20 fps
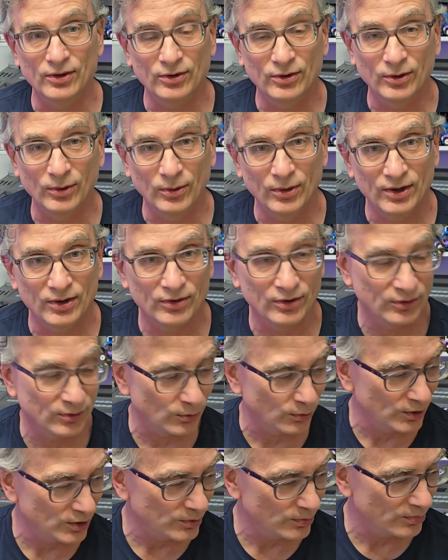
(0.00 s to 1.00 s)
So this is
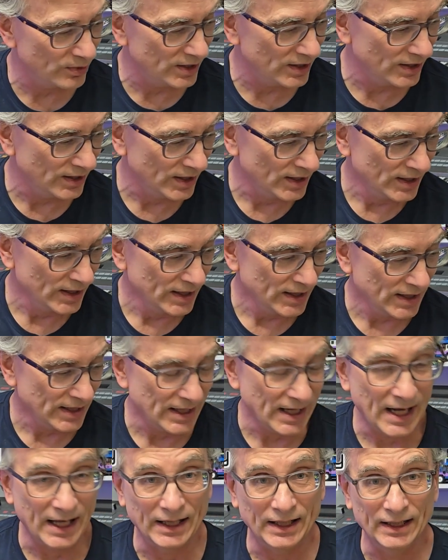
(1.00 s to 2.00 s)
going to be
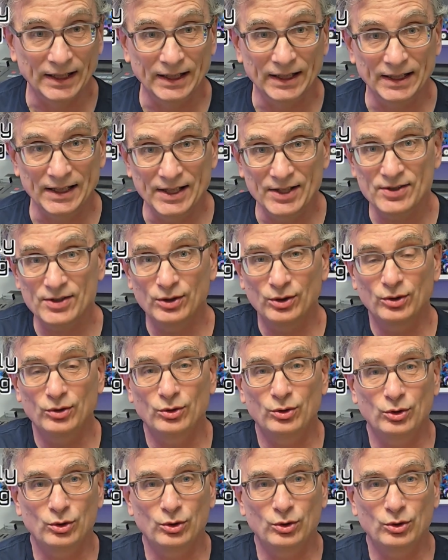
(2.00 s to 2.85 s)
at least